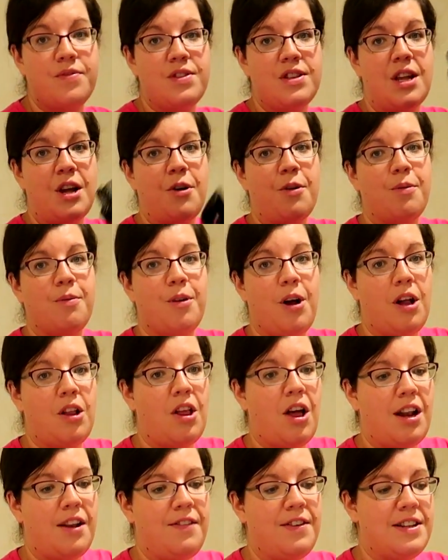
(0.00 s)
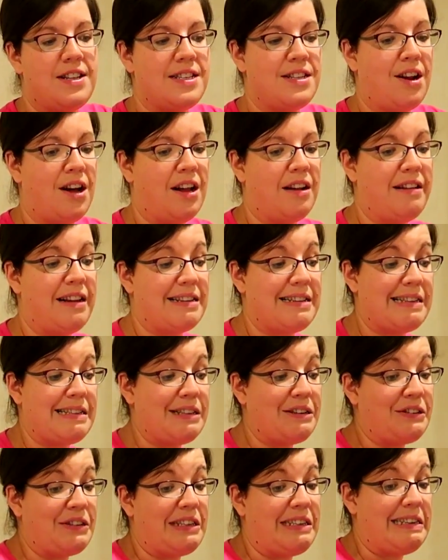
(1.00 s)
So a lot of it's not
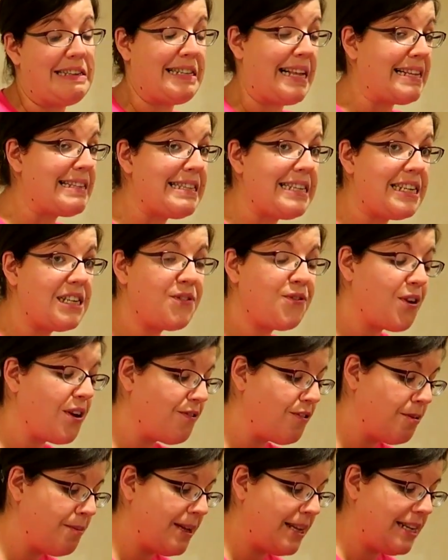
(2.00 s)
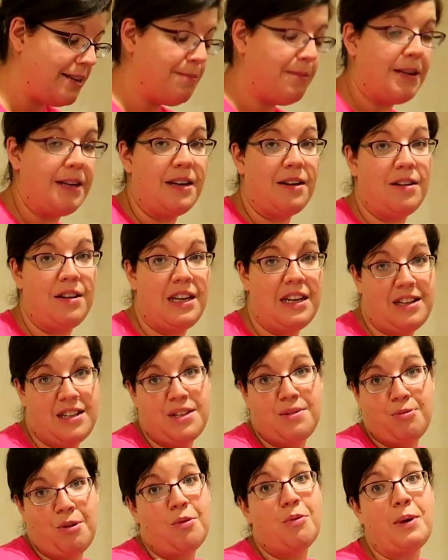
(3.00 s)
necessarily necessities for everybody, but
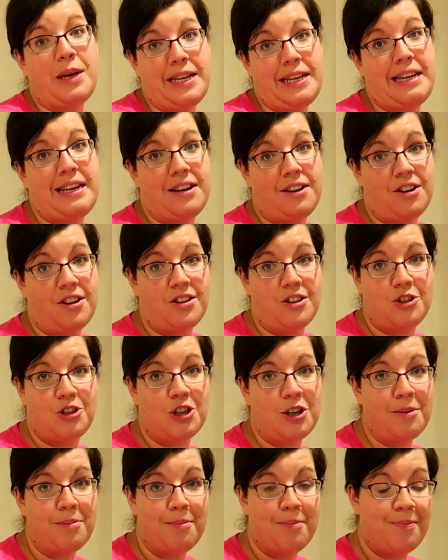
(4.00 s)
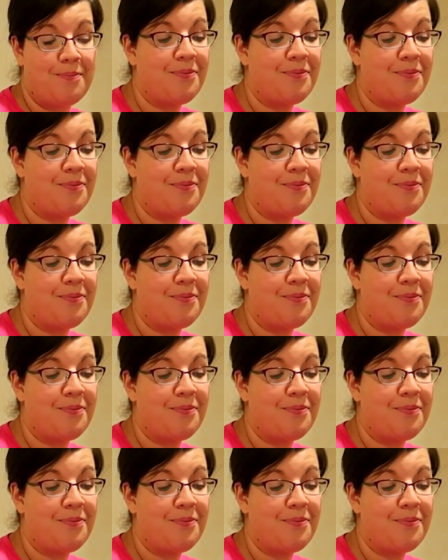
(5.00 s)
it's what we needed on the trip.